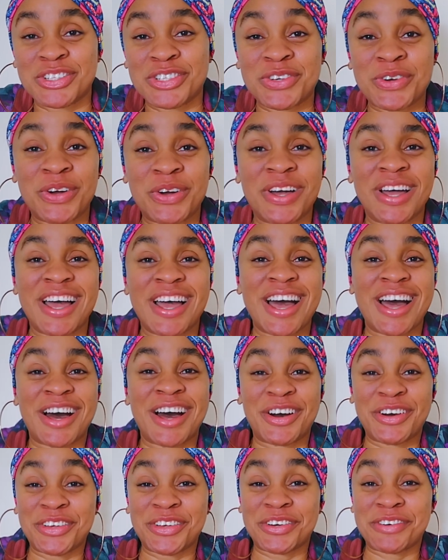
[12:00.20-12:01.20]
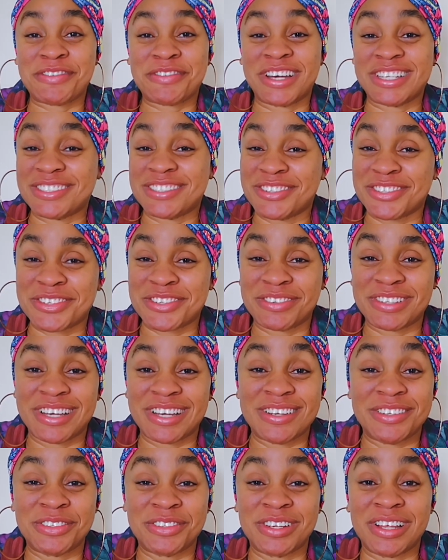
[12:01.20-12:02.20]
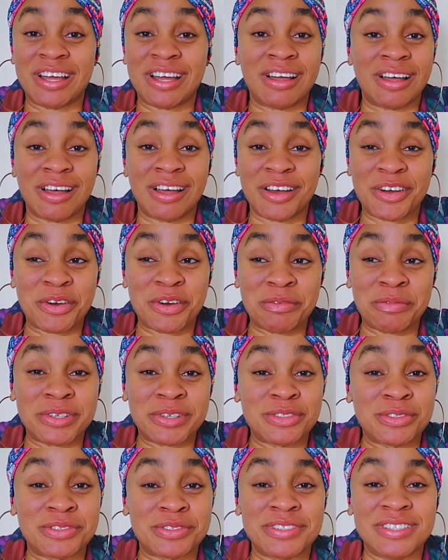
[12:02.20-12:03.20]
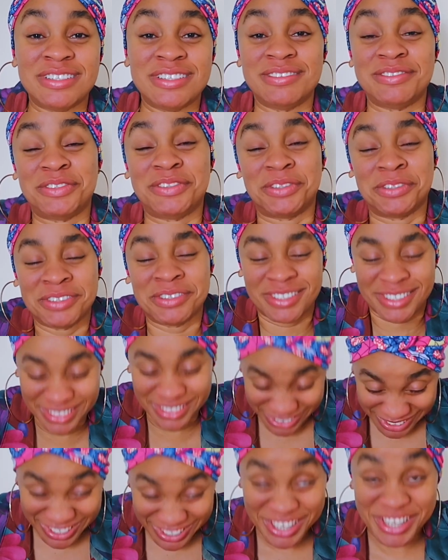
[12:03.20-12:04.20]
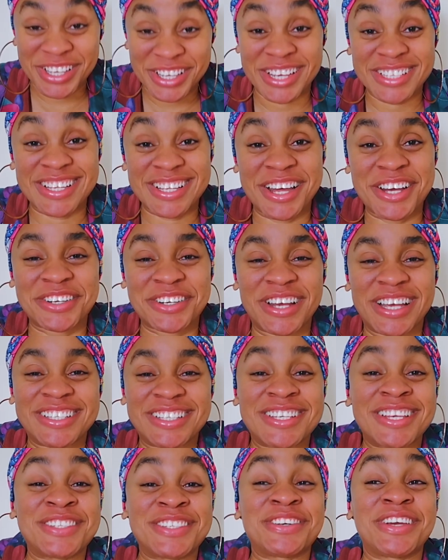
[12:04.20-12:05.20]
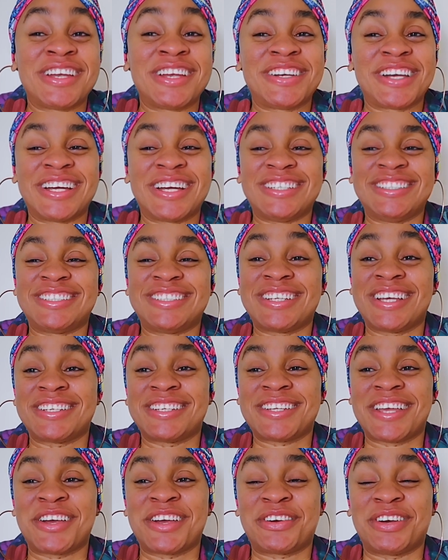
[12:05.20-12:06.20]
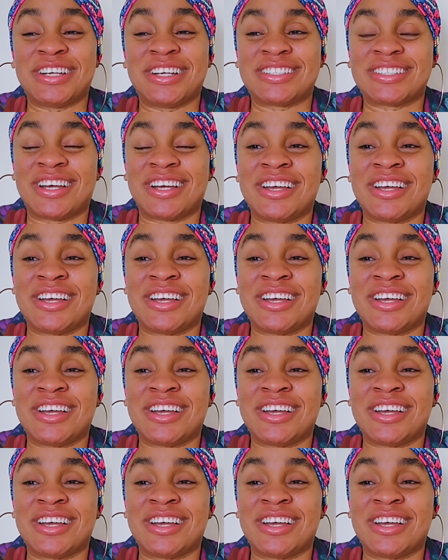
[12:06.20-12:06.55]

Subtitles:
You know how you're fighting with someone and you know that a confessor will soon leave you. You know, start crying. So that's what Erica did. She said crying.